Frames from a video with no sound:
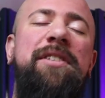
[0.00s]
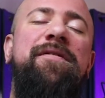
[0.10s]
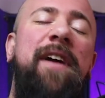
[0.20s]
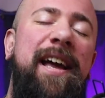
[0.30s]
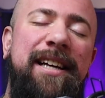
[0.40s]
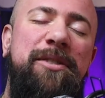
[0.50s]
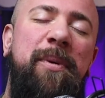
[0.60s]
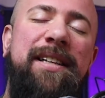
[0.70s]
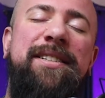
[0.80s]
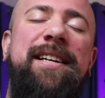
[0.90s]
I was in Vegas,
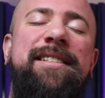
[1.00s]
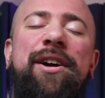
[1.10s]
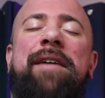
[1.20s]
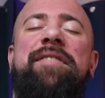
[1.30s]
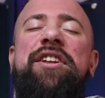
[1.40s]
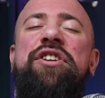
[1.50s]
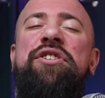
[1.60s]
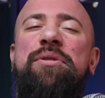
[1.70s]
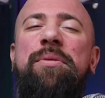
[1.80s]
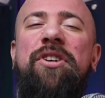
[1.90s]
we got to test drive the
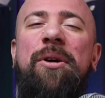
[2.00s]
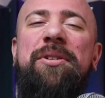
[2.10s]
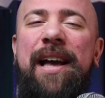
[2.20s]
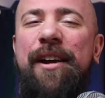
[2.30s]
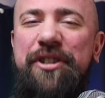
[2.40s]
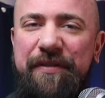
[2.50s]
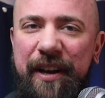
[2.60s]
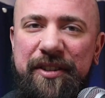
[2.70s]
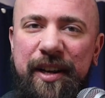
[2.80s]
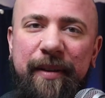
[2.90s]
new Ghost Energy
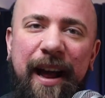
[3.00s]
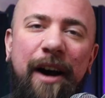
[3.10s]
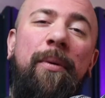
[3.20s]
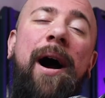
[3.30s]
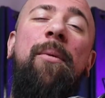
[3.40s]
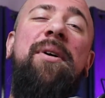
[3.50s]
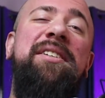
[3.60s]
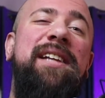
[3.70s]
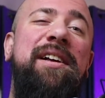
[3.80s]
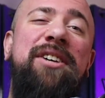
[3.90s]
flavors coming out. I
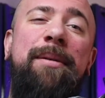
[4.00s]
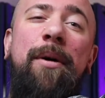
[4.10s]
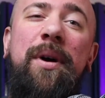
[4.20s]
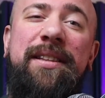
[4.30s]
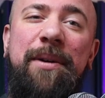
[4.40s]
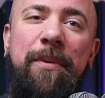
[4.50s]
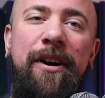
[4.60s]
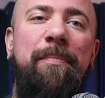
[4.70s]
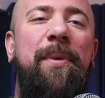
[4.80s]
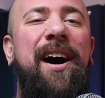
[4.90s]
wasn't allowed to talk about what they
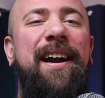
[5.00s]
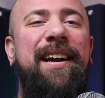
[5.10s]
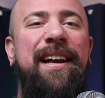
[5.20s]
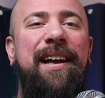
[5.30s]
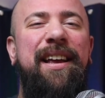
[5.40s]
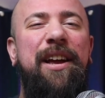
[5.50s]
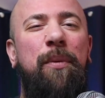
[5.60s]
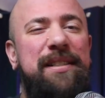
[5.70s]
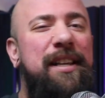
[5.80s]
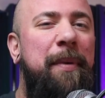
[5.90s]
were, but it
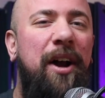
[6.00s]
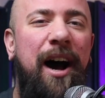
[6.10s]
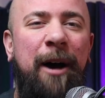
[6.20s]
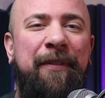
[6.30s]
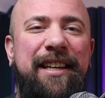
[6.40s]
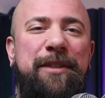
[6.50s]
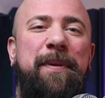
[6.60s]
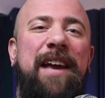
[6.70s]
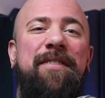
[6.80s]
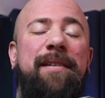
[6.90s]
was a little bit obvious.
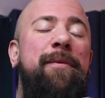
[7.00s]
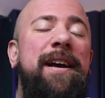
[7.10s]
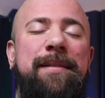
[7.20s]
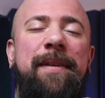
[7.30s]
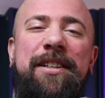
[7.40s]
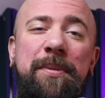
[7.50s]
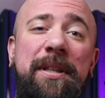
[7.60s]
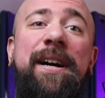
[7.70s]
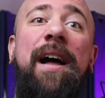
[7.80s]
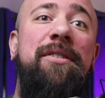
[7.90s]
We gave away some hints
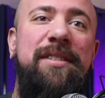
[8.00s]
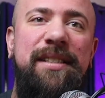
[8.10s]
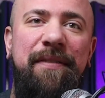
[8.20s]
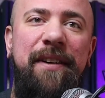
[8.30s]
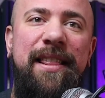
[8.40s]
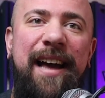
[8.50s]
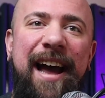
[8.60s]
with the colors and stuff like